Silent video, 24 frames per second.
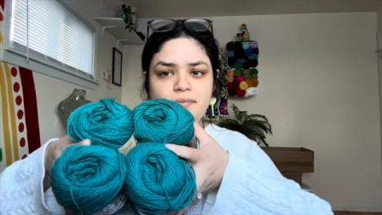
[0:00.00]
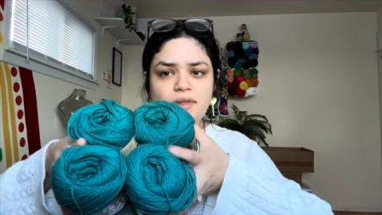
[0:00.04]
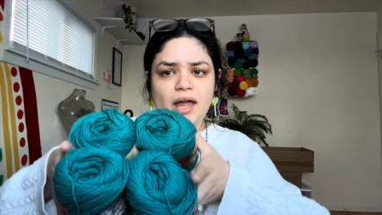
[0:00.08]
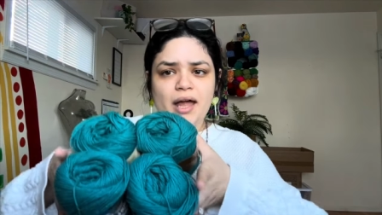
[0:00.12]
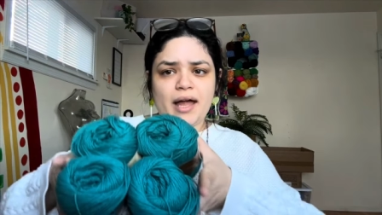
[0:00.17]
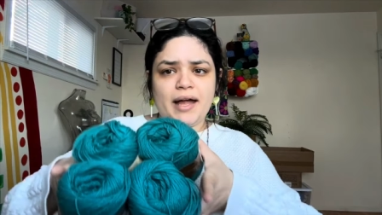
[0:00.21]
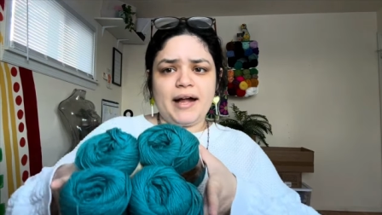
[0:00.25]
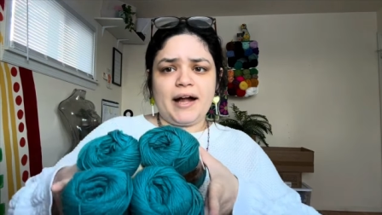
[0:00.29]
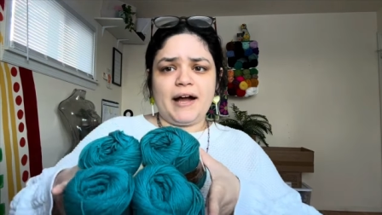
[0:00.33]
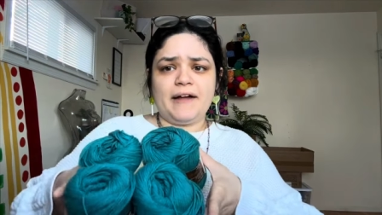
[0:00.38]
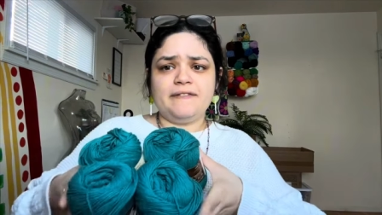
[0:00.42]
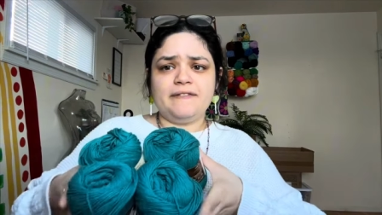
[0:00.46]

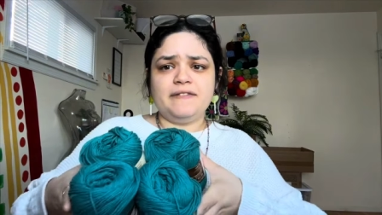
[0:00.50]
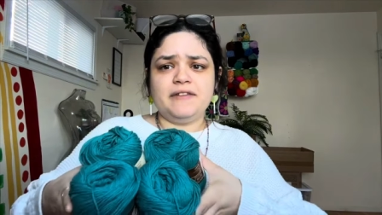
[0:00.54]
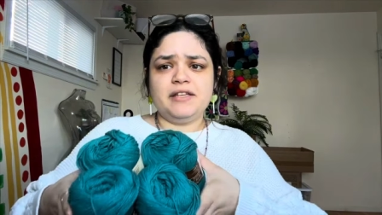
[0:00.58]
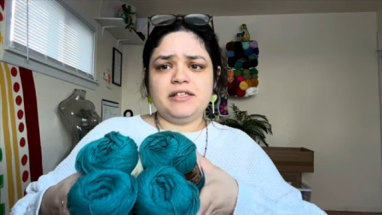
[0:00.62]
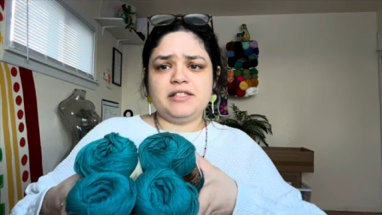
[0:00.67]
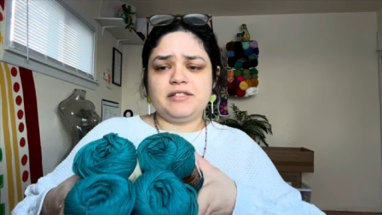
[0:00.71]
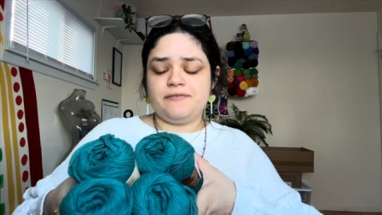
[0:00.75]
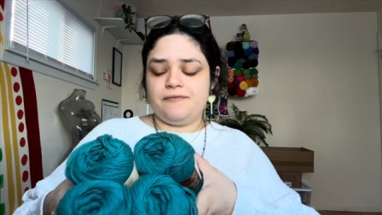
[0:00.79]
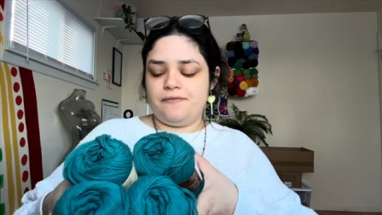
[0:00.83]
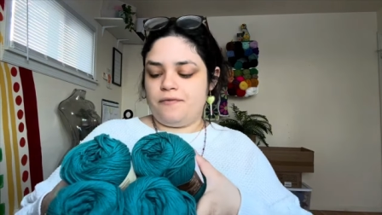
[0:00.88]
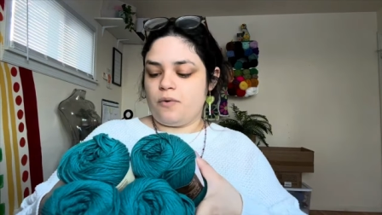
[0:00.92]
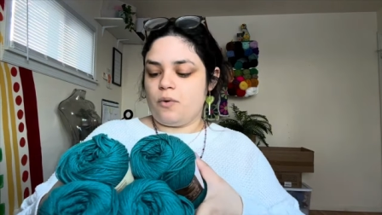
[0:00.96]
I got
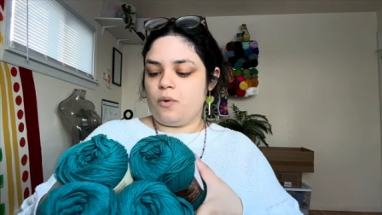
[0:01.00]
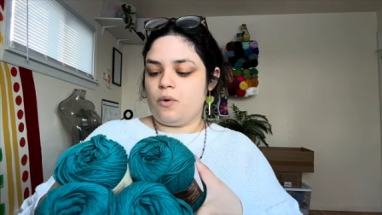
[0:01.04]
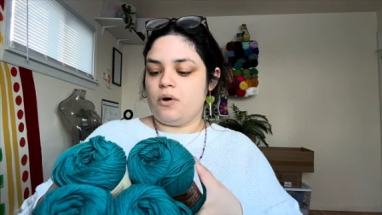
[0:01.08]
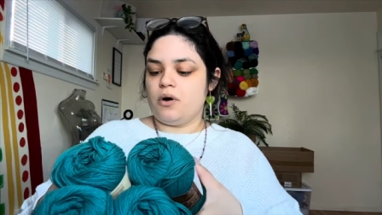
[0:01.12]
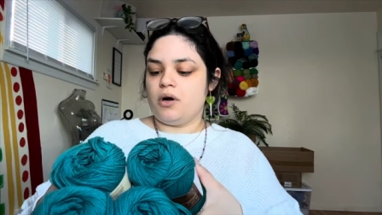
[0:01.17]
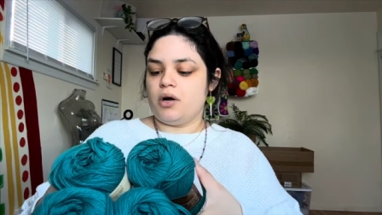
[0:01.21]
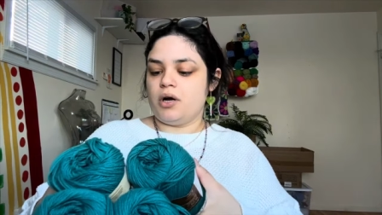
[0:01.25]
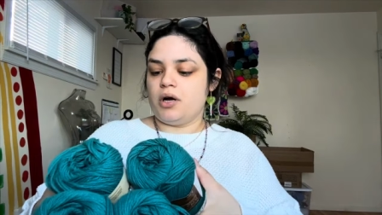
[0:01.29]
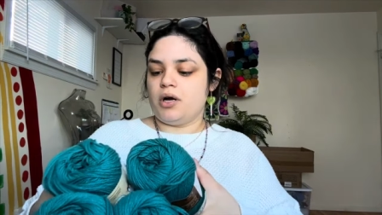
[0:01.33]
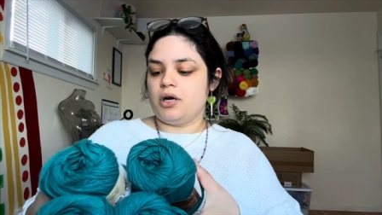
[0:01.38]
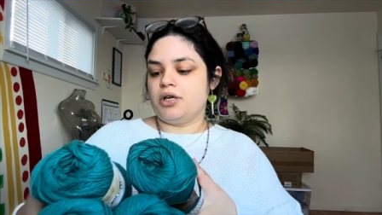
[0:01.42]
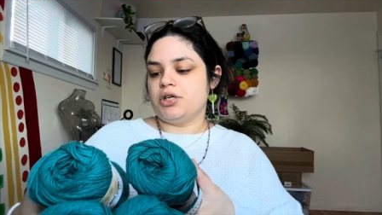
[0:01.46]
these
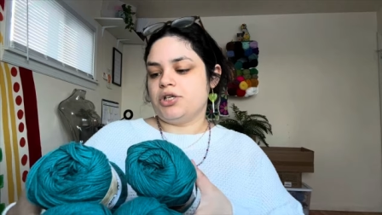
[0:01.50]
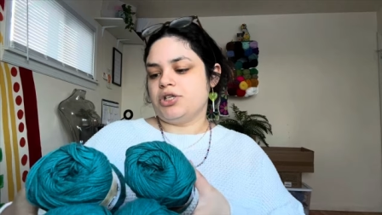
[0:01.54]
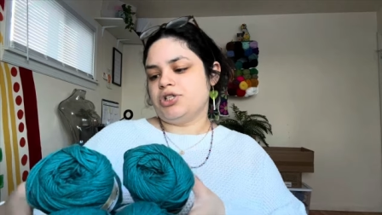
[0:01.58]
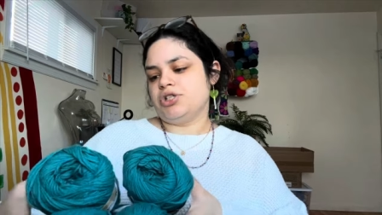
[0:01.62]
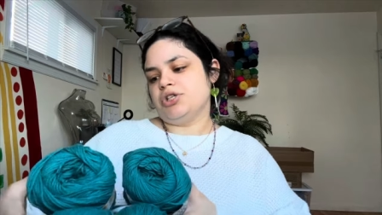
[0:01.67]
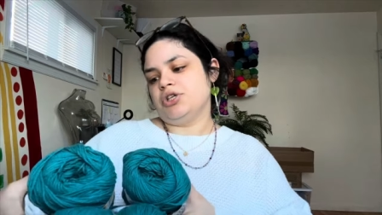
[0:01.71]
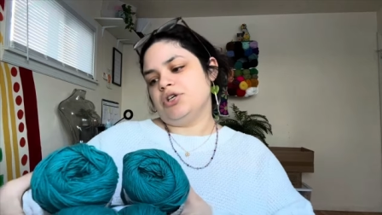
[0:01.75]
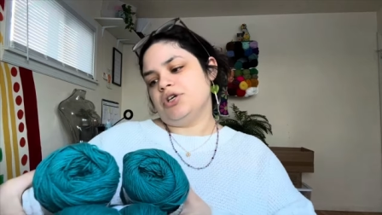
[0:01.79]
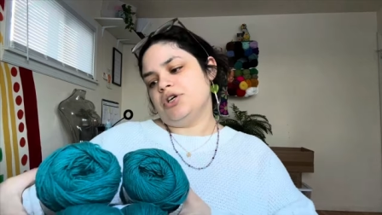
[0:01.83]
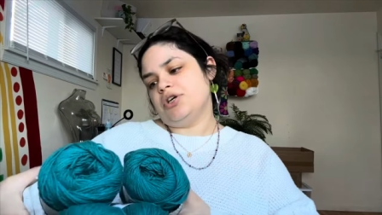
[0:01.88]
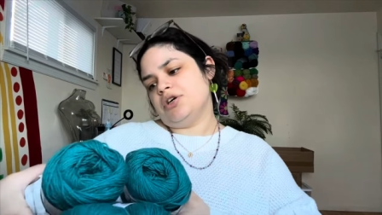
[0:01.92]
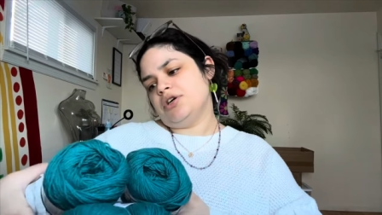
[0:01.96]
for
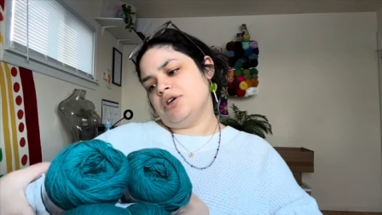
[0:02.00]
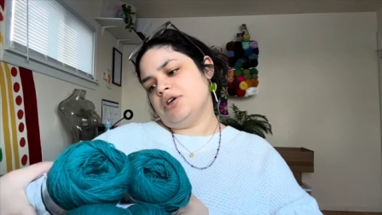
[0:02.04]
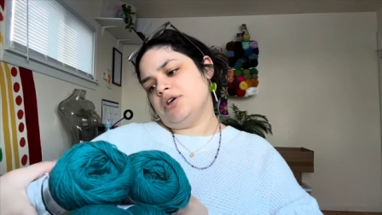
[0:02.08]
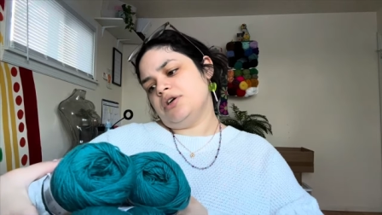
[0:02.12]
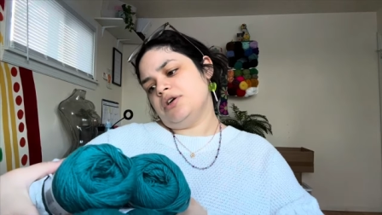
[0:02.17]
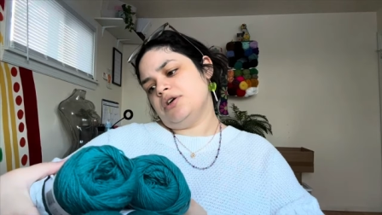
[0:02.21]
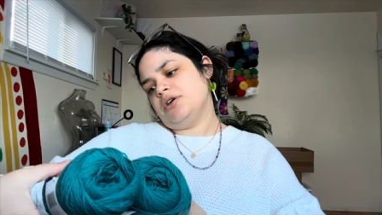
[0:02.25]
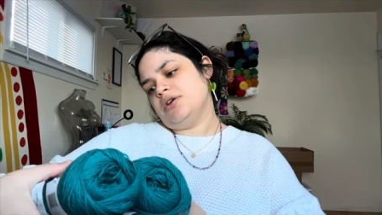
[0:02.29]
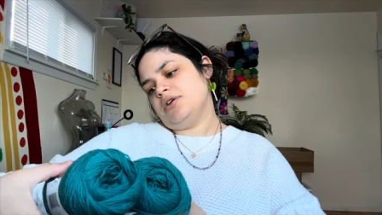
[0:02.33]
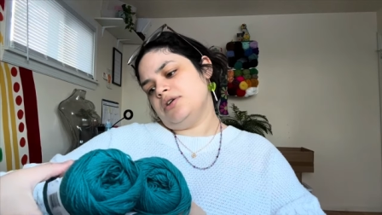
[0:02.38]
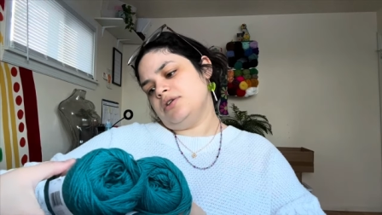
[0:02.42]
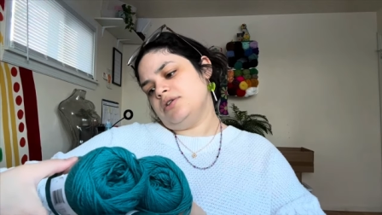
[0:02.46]

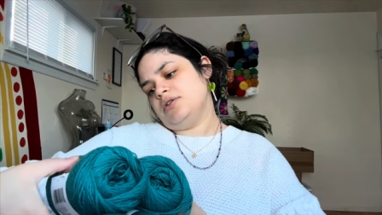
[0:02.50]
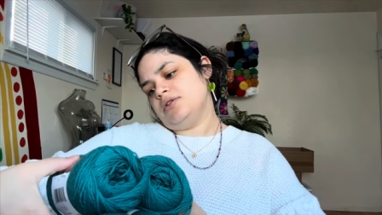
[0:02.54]
sugar,